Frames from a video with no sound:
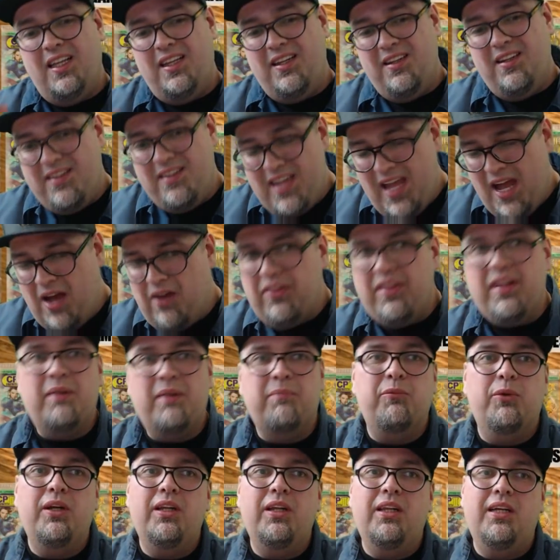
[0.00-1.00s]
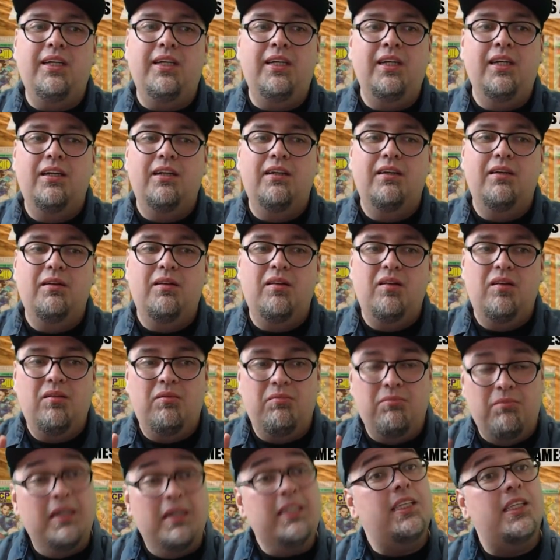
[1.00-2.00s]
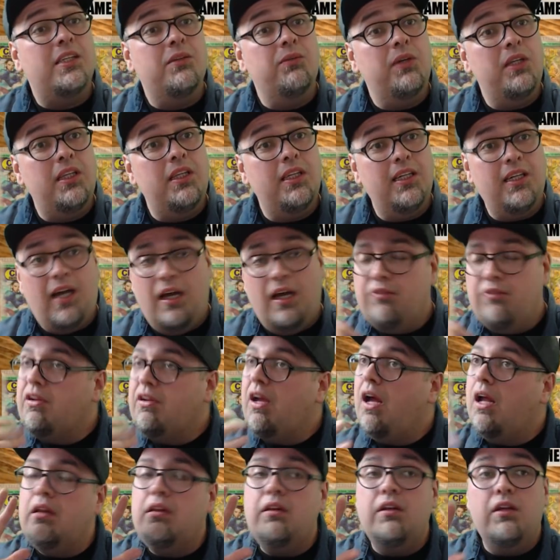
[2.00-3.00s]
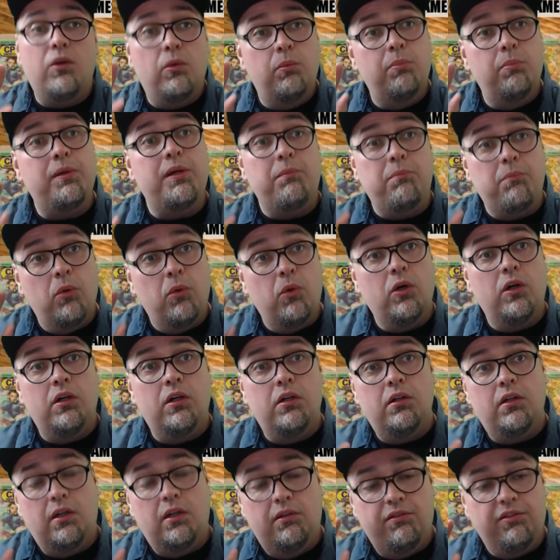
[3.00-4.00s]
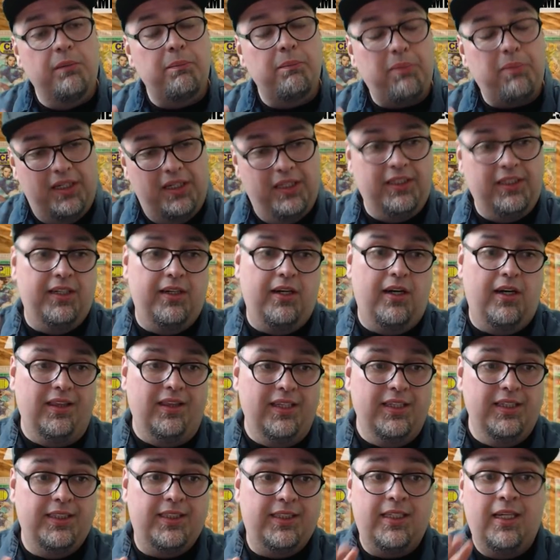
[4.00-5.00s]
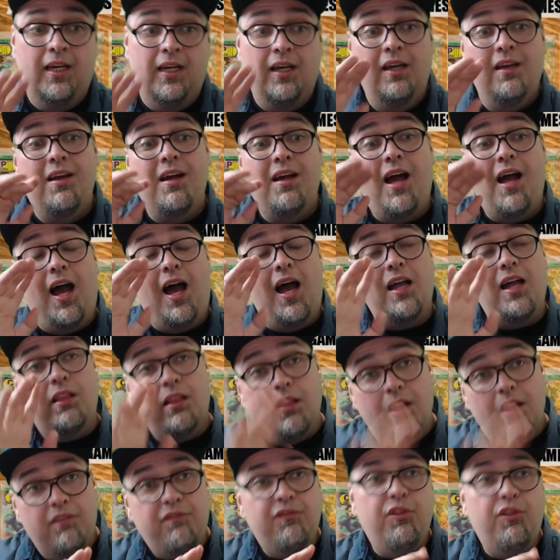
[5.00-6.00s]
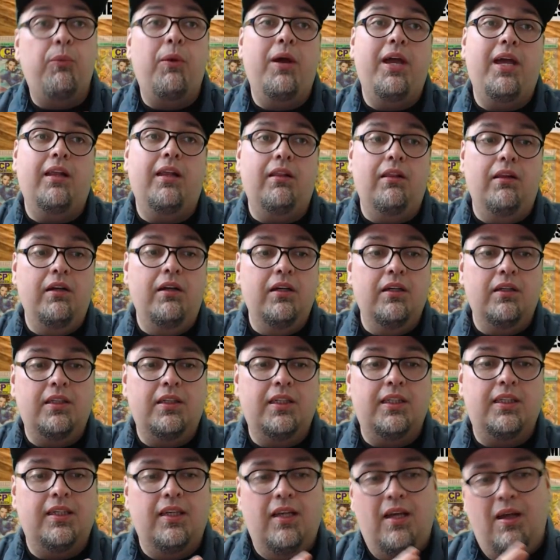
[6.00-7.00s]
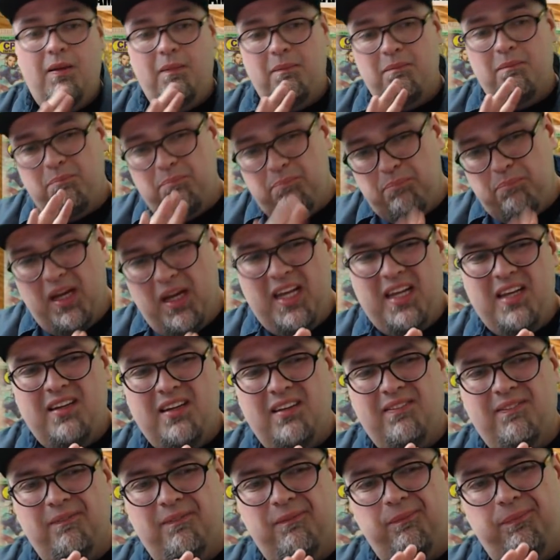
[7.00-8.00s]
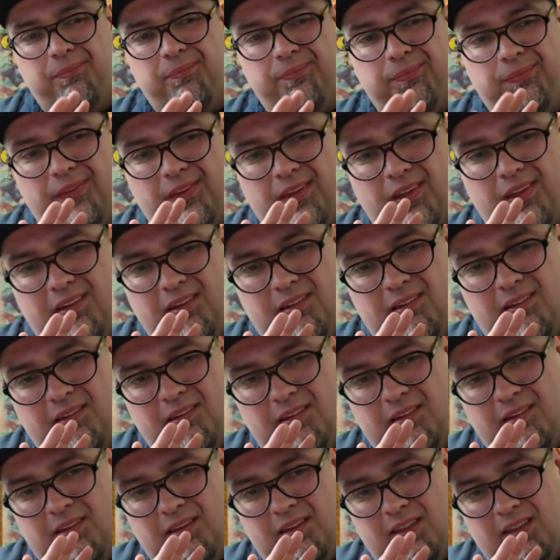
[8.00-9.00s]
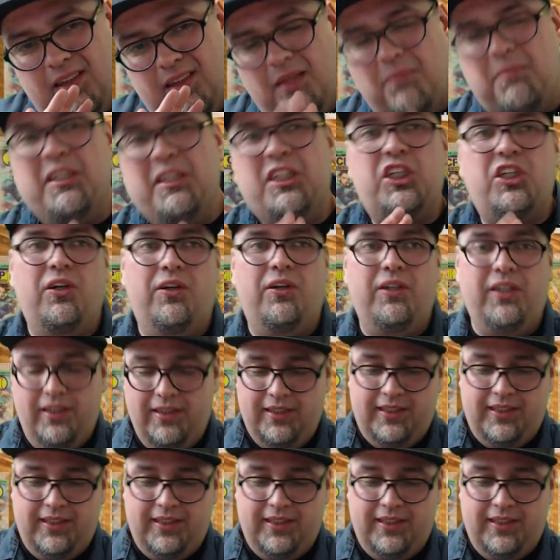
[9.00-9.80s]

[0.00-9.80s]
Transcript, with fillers: Now that I'm really messing with it, I've got a little bit more of an opinion on this. I love the way it looks, but let me show you in a